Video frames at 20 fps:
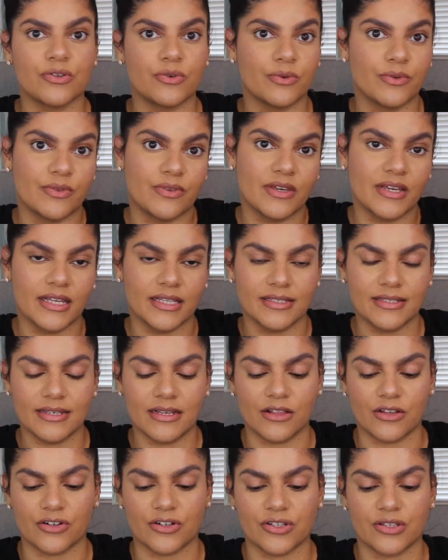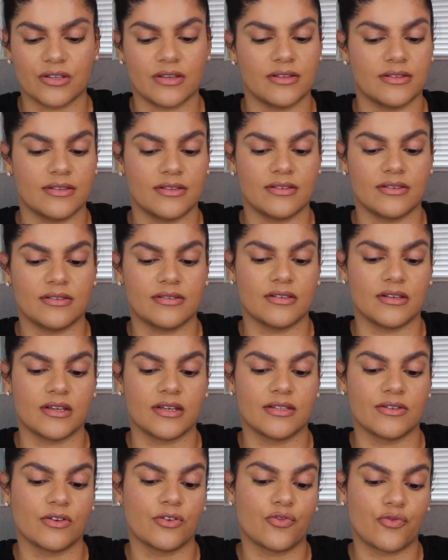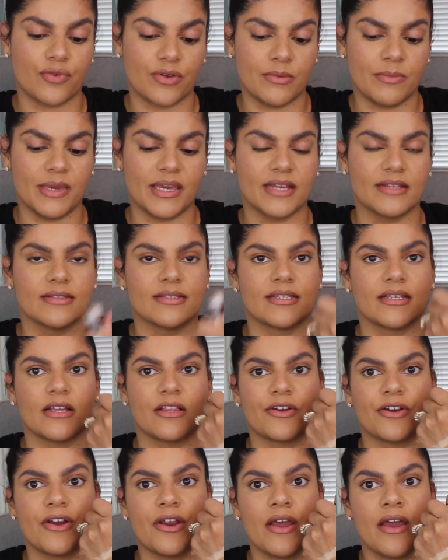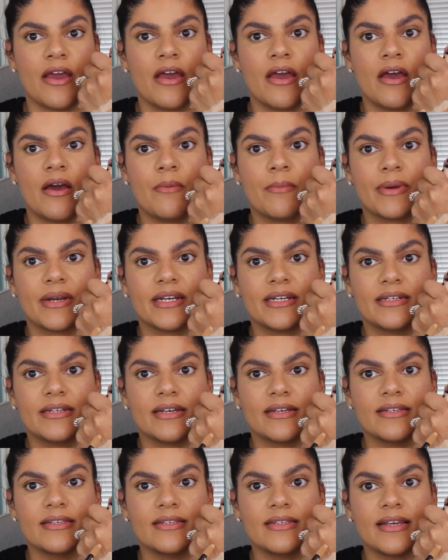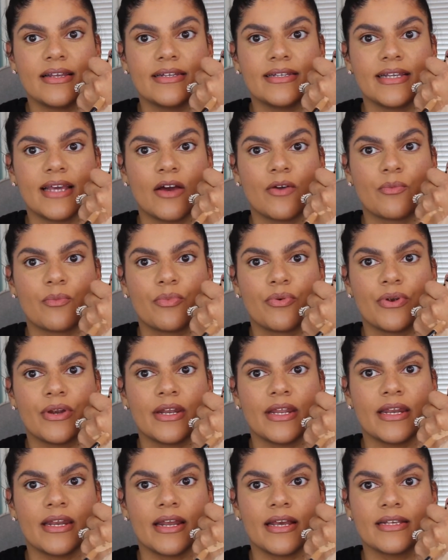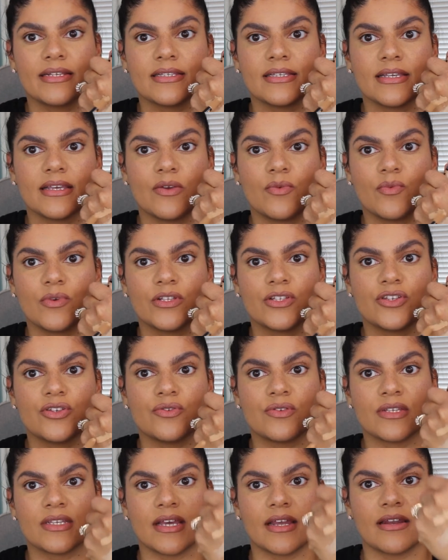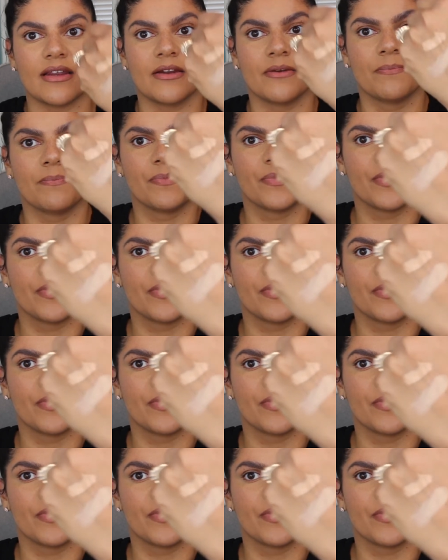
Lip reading: to the concealers, because this is a creamy concealer, but it does set down pretty nicely once you set it.